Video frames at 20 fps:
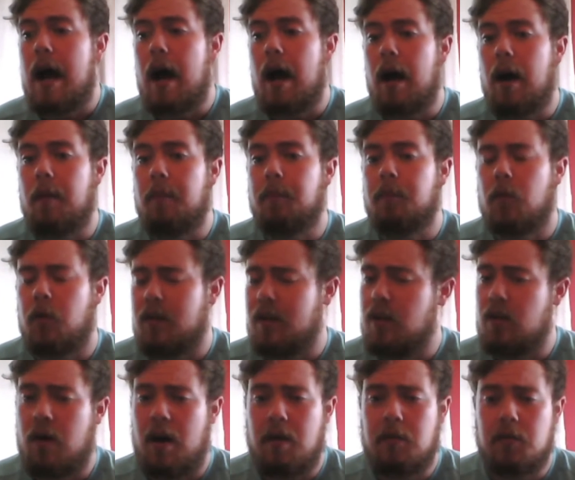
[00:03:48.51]
The
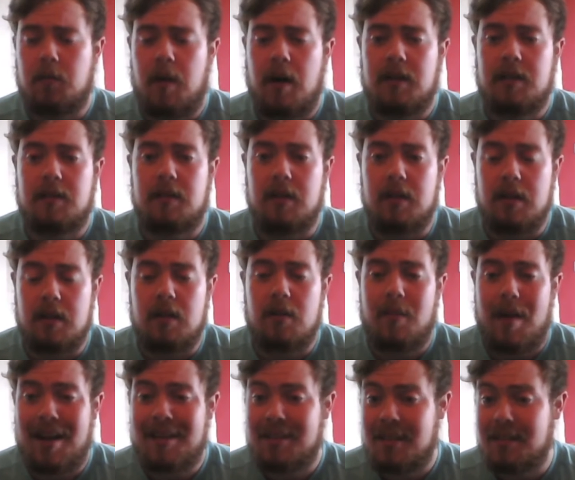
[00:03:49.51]
In Your House match, the
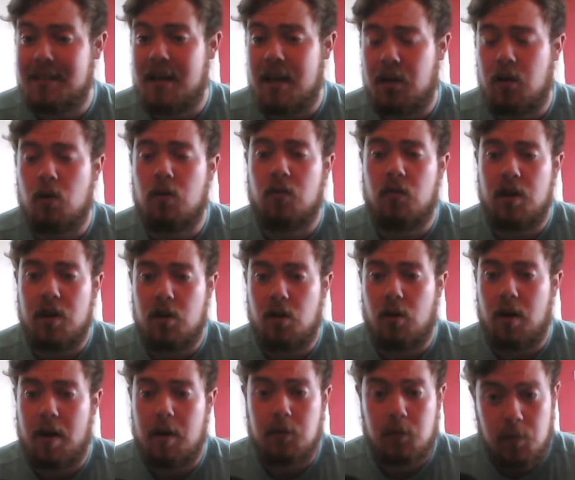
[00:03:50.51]
match at TakeOver In
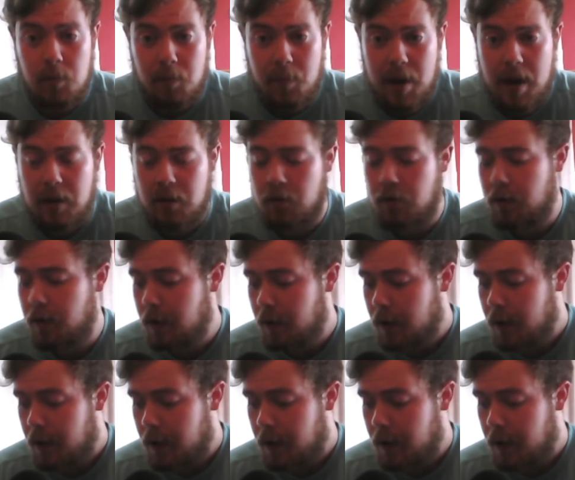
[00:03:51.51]
Your House with Balor.